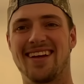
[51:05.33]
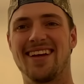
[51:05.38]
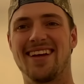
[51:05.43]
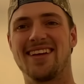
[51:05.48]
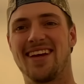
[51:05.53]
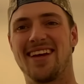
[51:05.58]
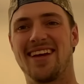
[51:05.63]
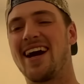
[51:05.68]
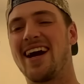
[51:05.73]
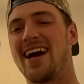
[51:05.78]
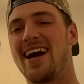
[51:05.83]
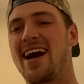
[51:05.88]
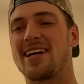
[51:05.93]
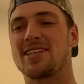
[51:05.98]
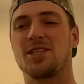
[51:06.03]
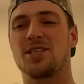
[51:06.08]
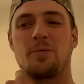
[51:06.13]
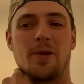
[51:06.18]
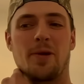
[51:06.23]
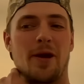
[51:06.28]
Yeah, I
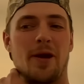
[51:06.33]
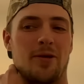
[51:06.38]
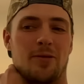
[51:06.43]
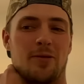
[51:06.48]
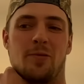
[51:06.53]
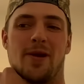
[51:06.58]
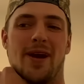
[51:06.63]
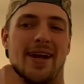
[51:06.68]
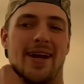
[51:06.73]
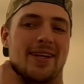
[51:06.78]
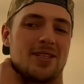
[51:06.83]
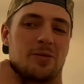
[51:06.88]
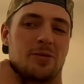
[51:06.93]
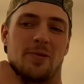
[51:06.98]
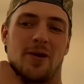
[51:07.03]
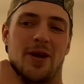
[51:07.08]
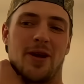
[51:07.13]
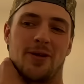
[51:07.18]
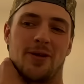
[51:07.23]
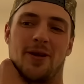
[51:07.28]
actually play with Brandon's
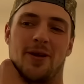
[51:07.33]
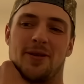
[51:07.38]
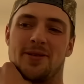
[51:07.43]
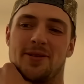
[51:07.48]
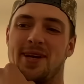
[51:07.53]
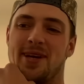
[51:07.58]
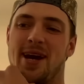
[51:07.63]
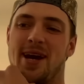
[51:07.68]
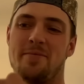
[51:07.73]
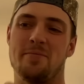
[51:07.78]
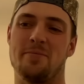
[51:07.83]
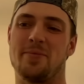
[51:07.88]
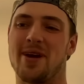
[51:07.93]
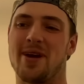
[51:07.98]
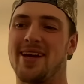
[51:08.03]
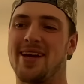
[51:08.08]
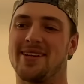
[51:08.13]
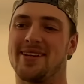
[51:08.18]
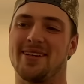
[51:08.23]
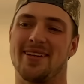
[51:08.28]
brother all the time,
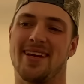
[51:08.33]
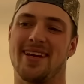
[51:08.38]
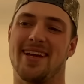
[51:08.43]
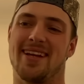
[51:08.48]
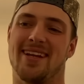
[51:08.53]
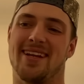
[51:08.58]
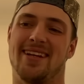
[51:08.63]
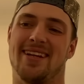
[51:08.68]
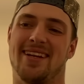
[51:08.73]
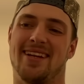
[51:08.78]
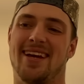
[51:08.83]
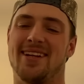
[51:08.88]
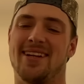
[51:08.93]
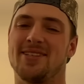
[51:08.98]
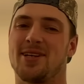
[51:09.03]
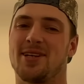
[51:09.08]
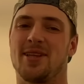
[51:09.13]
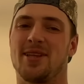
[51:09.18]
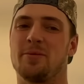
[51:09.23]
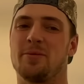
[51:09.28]
Ben, and and
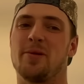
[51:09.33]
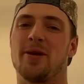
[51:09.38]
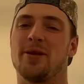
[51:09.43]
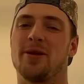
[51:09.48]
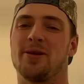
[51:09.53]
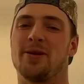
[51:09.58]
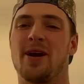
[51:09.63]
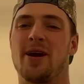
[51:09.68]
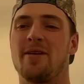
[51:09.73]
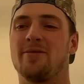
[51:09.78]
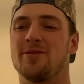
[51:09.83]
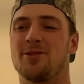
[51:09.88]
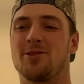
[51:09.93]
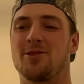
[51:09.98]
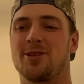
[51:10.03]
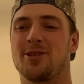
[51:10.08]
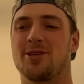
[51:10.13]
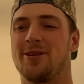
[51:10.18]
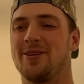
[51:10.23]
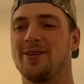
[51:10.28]
this other brother Evan.
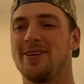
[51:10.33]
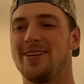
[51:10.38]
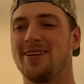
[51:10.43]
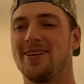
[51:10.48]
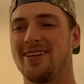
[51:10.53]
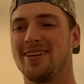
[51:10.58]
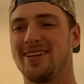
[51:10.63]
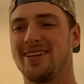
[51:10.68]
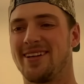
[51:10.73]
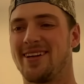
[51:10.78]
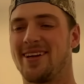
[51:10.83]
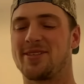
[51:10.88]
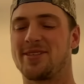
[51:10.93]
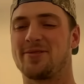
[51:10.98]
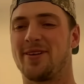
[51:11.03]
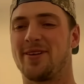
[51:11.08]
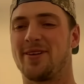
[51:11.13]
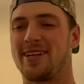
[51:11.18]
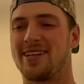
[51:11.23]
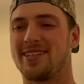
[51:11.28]
So no, it's
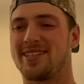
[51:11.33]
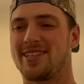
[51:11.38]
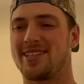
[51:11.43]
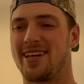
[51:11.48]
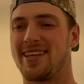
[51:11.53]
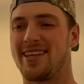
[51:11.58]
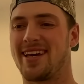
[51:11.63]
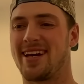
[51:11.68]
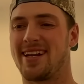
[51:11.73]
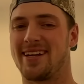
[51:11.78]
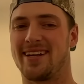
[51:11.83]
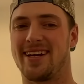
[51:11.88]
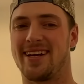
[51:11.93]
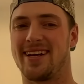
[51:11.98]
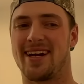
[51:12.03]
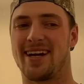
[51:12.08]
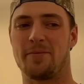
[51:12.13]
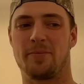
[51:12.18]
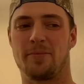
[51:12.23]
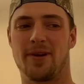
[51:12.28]
funny you say that.
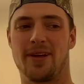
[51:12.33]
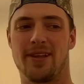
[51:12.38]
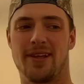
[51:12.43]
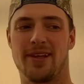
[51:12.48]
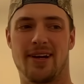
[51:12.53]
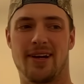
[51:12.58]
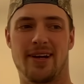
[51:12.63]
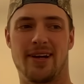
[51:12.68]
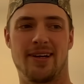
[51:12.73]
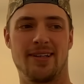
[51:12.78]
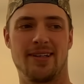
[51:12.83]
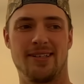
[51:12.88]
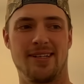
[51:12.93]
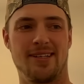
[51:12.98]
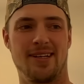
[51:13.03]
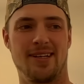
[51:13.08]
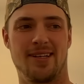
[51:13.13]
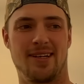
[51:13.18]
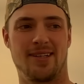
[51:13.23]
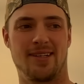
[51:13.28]
Yeah, I play there.
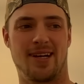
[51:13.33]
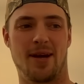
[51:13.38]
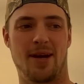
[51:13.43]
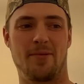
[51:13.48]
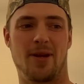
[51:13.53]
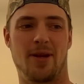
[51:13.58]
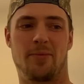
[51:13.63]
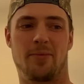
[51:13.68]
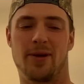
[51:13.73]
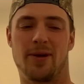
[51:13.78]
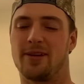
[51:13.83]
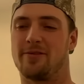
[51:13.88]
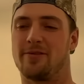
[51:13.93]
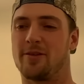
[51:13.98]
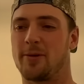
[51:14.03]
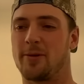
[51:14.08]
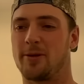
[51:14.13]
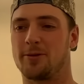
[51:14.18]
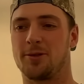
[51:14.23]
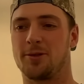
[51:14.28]
I mean, I played there
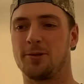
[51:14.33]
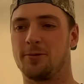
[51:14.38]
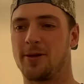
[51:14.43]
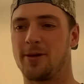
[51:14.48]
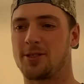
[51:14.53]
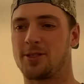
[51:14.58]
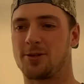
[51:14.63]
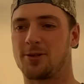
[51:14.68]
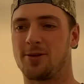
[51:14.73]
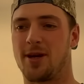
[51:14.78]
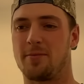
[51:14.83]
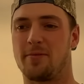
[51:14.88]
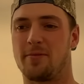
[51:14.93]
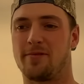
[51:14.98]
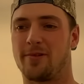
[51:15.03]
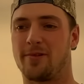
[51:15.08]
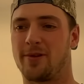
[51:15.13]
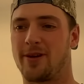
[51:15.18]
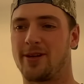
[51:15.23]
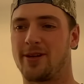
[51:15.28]
for about two weeks straight
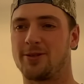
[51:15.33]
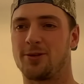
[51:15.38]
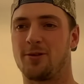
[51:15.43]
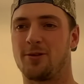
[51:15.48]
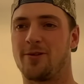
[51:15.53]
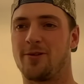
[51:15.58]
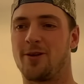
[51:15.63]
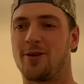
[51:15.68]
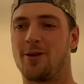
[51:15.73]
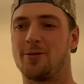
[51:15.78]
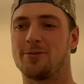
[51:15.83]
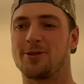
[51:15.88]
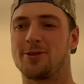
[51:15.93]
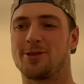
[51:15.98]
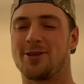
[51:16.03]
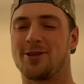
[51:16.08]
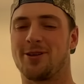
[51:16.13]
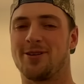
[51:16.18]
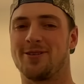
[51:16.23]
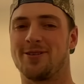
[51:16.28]
before I drove home.
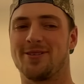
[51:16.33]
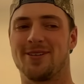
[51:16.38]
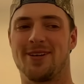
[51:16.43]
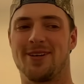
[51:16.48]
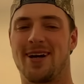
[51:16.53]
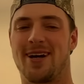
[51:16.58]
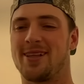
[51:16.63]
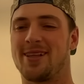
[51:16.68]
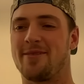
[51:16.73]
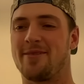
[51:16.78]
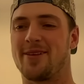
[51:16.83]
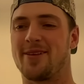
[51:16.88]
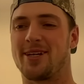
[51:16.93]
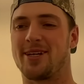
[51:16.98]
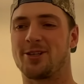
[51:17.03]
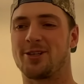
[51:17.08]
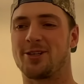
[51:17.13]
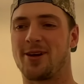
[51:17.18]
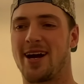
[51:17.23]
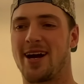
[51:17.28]
So you know, I love
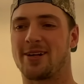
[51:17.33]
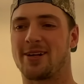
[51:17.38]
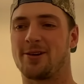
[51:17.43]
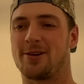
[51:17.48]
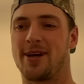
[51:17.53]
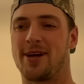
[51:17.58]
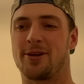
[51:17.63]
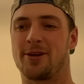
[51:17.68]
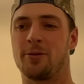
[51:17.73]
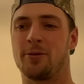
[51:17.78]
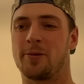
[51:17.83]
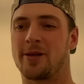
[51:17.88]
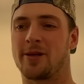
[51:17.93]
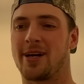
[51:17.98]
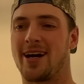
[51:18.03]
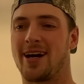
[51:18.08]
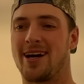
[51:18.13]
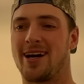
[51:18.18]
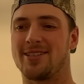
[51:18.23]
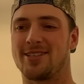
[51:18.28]
that track. Great group of
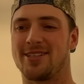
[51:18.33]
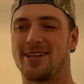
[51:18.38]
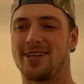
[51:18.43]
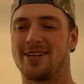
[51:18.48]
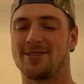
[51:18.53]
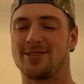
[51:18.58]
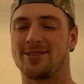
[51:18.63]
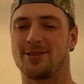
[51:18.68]
guys there.